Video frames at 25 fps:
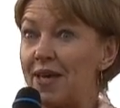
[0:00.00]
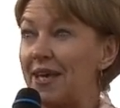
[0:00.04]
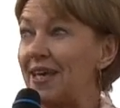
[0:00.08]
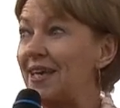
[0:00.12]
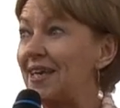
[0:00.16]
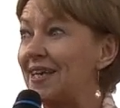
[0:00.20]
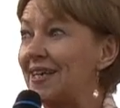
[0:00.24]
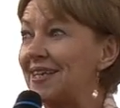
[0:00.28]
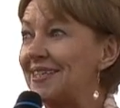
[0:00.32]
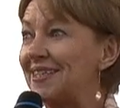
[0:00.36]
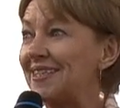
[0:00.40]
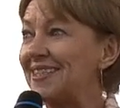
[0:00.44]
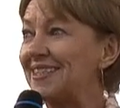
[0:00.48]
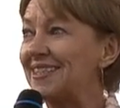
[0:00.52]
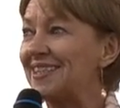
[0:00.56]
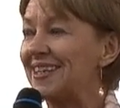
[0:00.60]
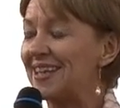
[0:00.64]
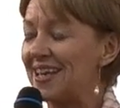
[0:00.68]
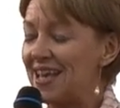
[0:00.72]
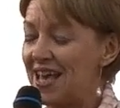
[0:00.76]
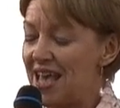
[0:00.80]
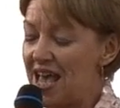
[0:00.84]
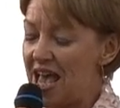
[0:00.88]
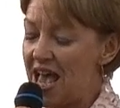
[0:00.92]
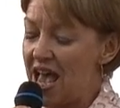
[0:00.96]
is,
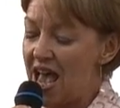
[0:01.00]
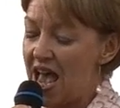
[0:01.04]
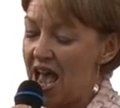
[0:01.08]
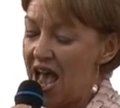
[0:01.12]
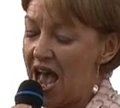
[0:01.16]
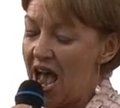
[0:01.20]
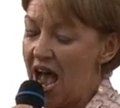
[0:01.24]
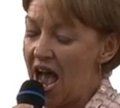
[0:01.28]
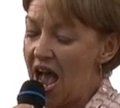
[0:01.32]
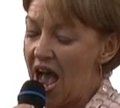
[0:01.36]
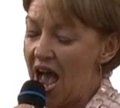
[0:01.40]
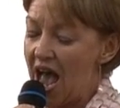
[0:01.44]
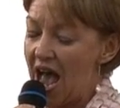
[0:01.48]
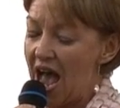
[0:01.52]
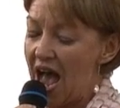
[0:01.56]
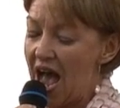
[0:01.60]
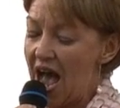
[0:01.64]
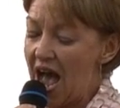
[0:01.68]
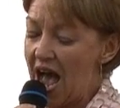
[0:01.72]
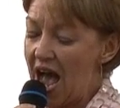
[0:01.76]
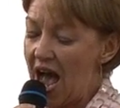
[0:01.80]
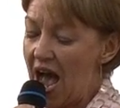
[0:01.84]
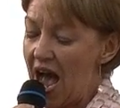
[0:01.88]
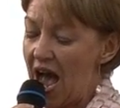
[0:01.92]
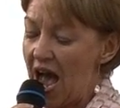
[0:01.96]

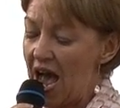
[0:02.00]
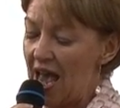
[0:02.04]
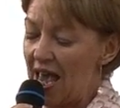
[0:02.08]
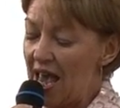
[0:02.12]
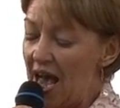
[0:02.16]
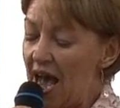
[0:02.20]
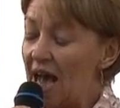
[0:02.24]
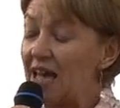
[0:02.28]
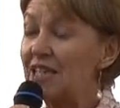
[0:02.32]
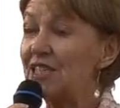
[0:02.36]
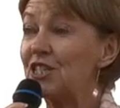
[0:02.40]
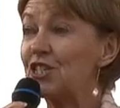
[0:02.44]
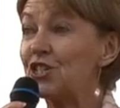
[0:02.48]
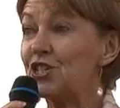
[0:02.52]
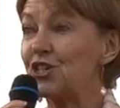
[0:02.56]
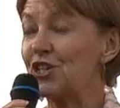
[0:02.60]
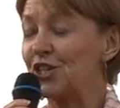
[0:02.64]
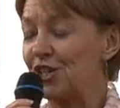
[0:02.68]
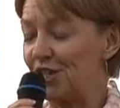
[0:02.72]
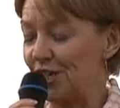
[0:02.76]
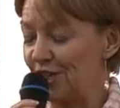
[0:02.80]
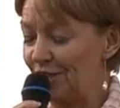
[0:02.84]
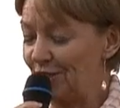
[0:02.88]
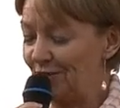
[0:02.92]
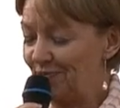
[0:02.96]
I asked
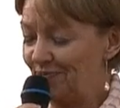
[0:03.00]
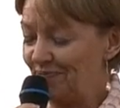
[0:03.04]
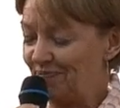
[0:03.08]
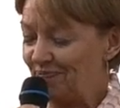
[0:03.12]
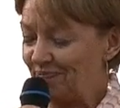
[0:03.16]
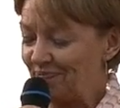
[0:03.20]
her